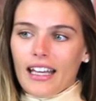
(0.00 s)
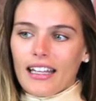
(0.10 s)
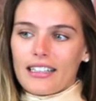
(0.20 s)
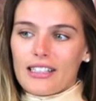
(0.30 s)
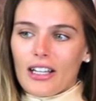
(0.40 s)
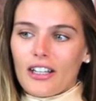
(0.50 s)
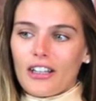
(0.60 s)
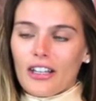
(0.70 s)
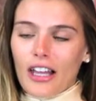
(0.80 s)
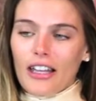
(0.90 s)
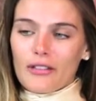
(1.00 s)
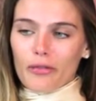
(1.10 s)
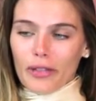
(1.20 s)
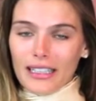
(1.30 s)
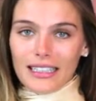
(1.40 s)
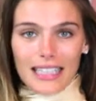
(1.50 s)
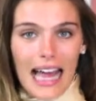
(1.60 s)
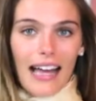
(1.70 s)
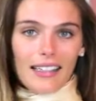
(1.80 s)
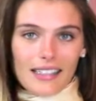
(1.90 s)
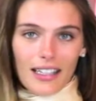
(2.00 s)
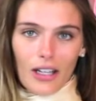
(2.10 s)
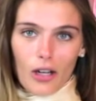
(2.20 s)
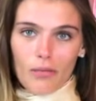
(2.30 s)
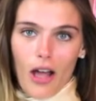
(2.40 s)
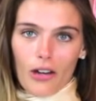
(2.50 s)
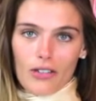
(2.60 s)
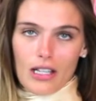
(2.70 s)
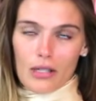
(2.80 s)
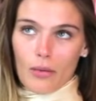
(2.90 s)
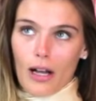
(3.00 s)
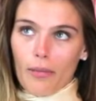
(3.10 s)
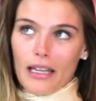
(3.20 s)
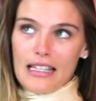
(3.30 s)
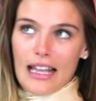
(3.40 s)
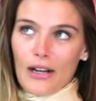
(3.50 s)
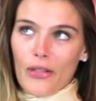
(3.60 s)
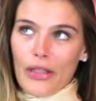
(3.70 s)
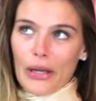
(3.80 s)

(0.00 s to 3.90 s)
it's really taxing on models as well, because I don't